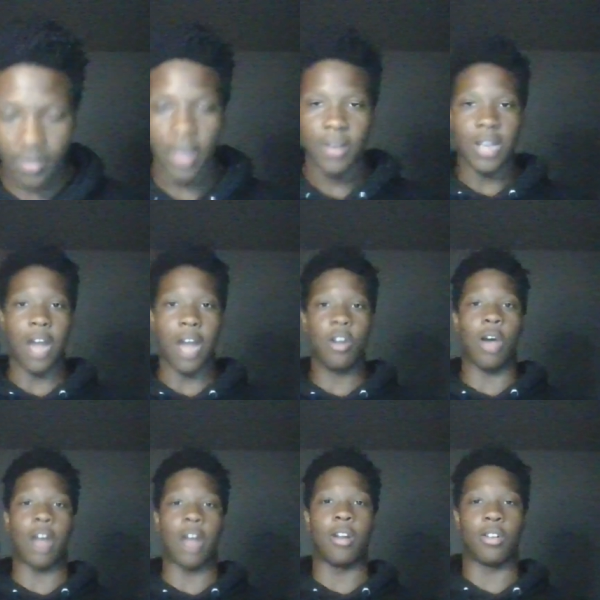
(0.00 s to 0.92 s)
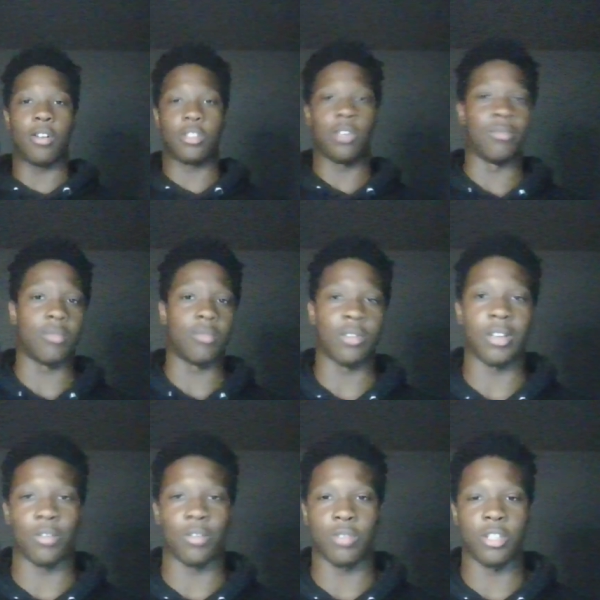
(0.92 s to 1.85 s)
Now I know I know there's some
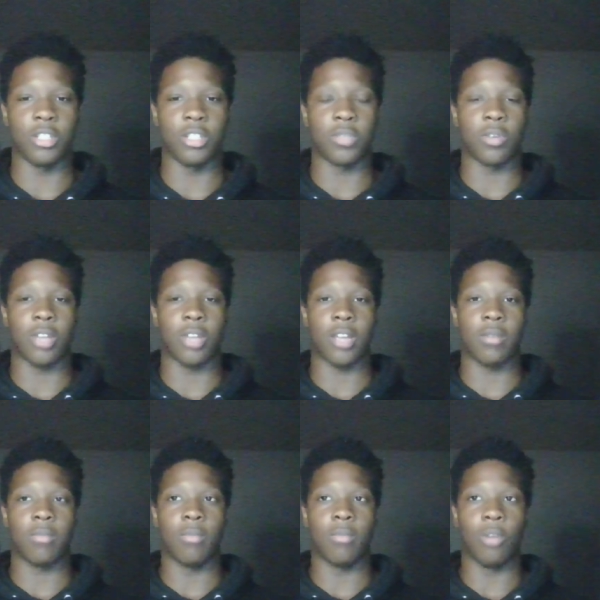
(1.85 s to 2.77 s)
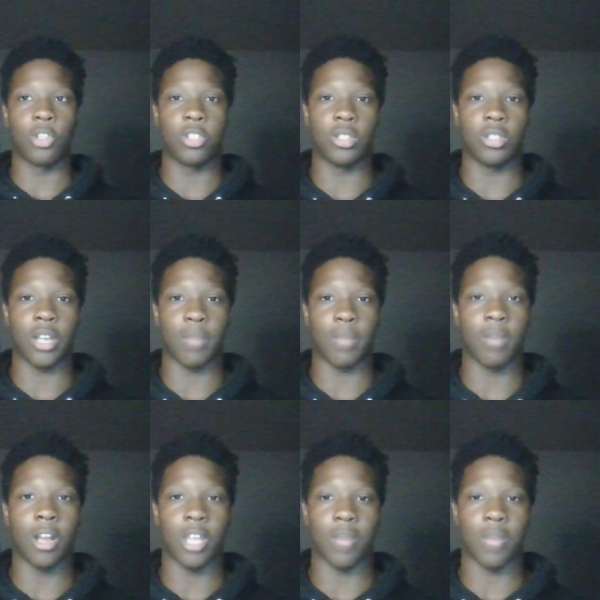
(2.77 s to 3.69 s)
like religions where like mostly like
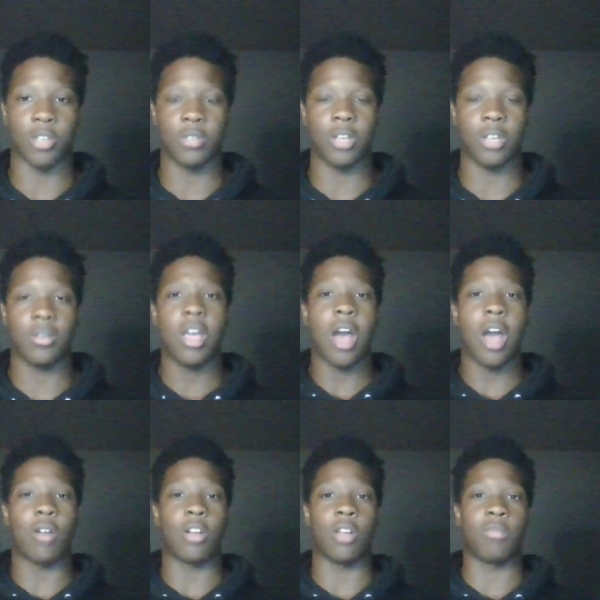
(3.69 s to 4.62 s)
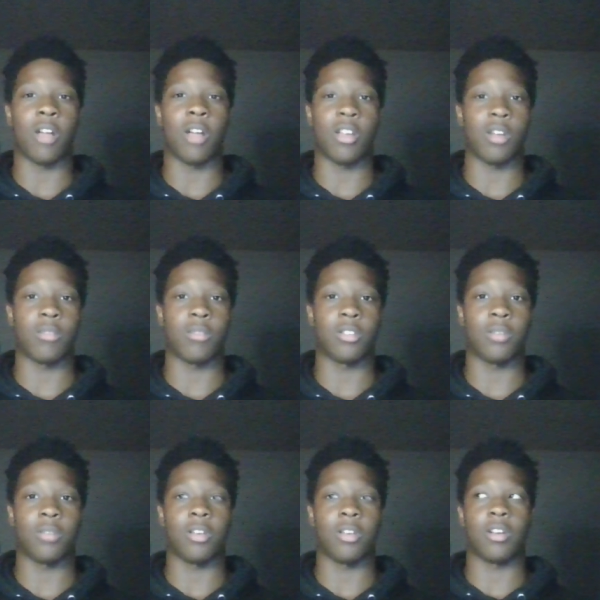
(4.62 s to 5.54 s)
polyamorous like I don't call it polyamorous,
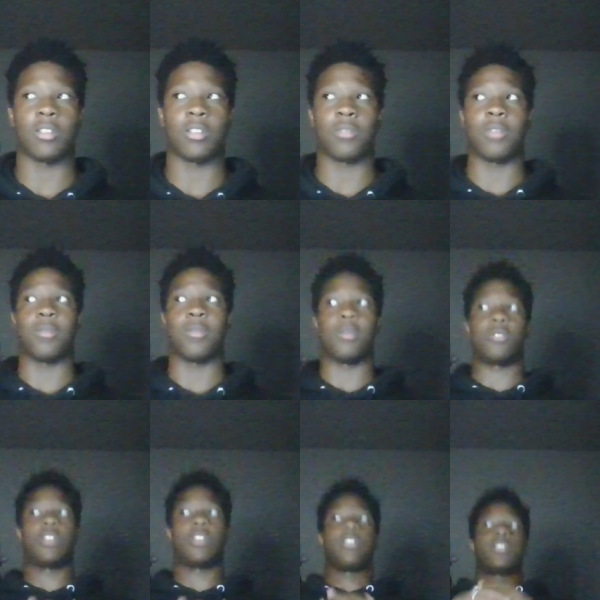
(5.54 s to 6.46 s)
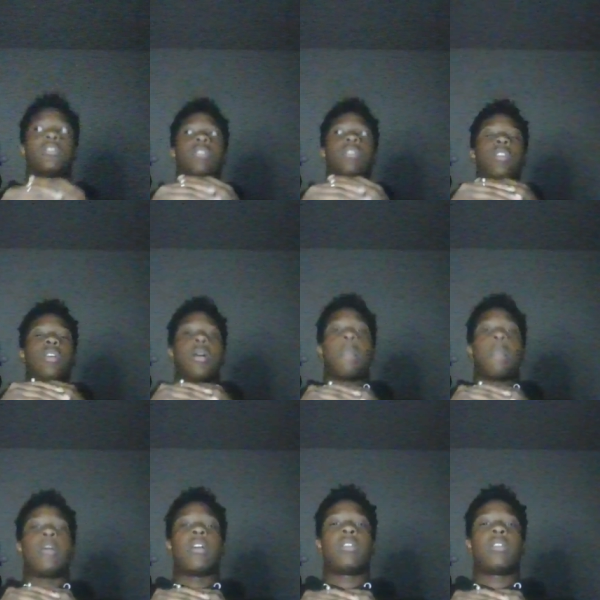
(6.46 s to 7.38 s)
I'm being honest, I'm keeping it with y'all niggas.
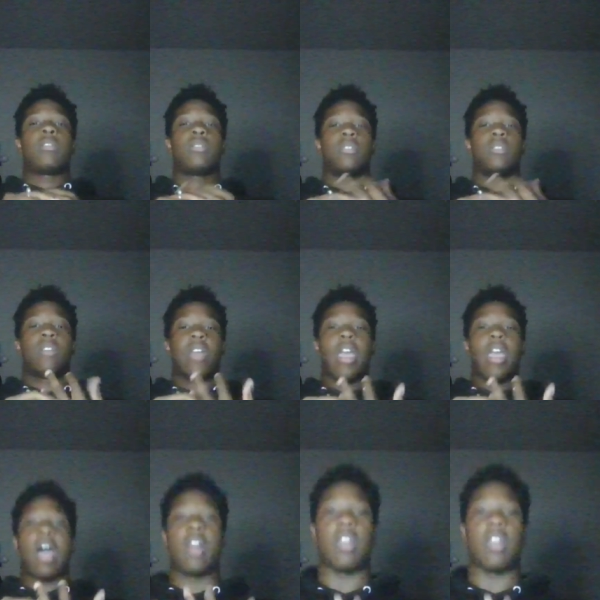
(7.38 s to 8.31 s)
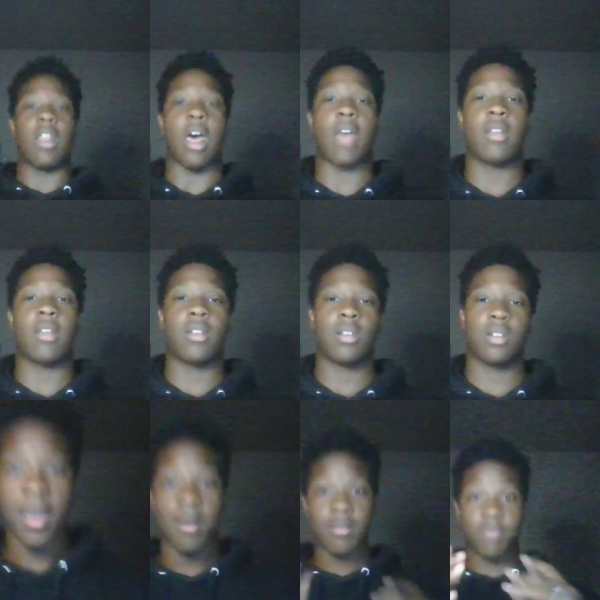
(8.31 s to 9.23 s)
But other than that,
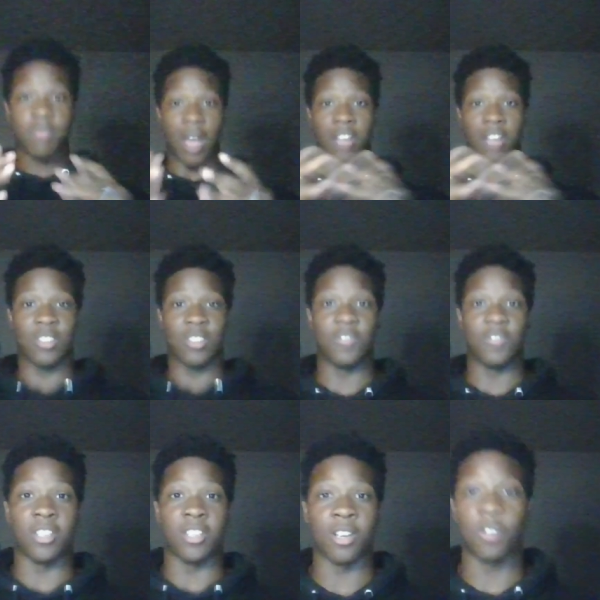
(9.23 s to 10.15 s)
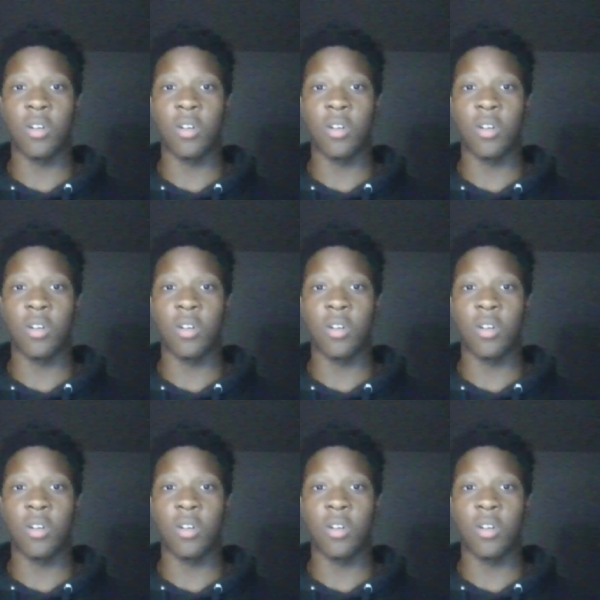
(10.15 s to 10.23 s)
back to the video.